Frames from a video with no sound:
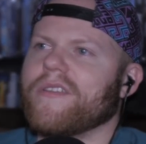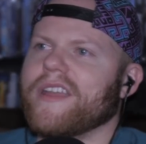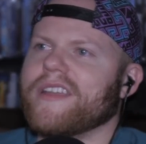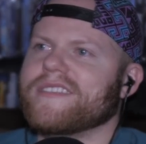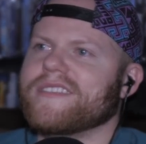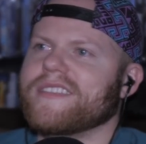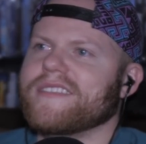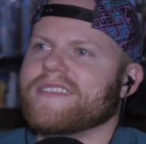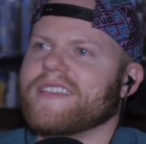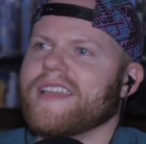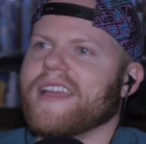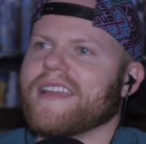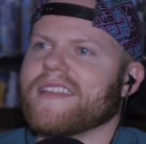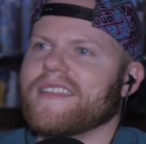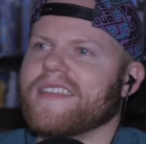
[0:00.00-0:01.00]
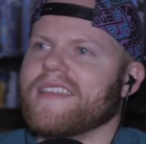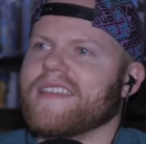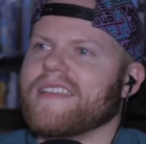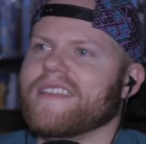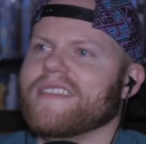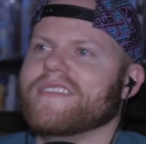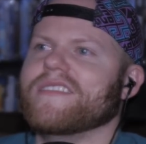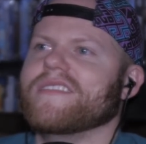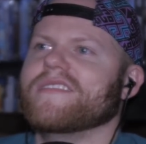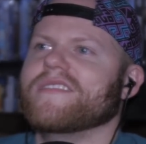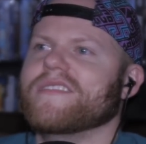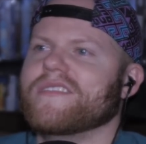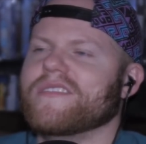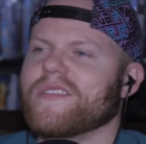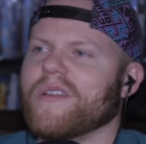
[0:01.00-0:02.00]
Cranston's acting is
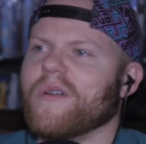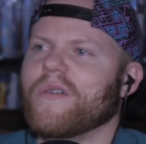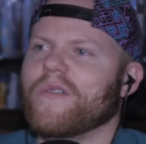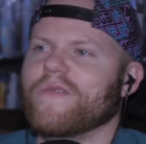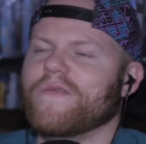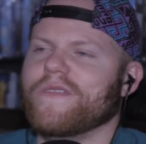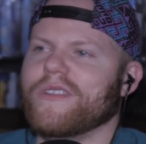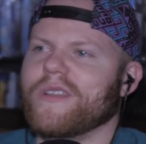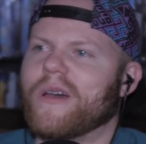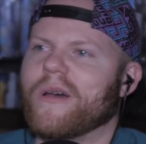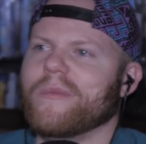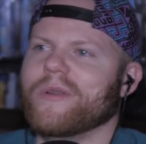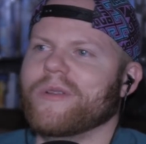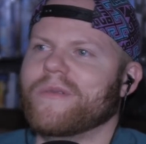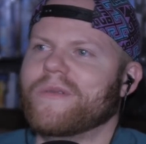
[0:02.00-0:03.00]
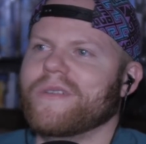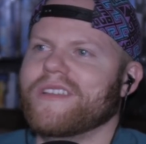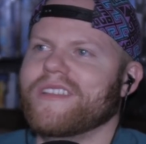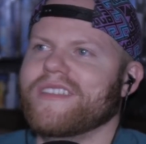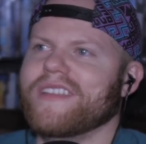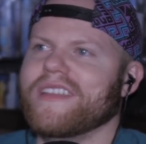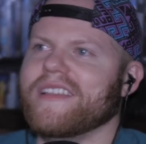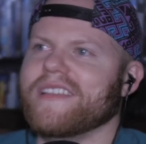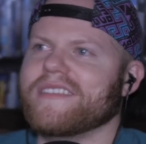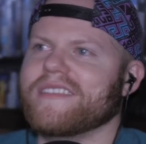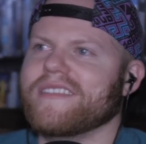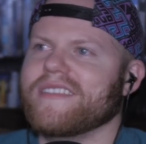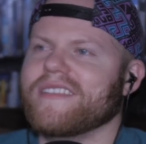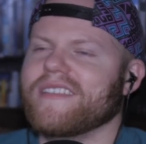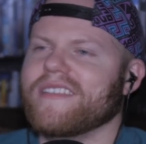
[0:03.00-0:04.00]
so phenomenal in this.